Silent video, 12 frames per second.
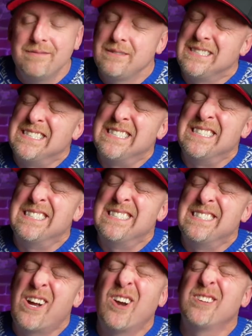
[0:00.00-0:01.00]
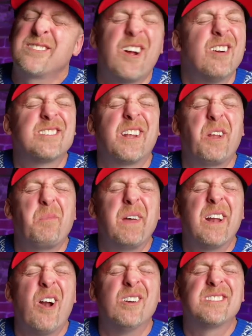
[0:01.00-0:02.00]
Oh, hurts a little
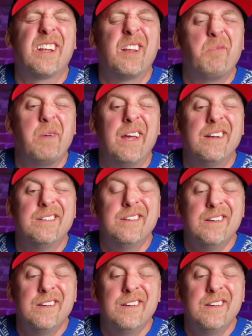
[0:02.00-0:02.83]
bit, hurts a little bit.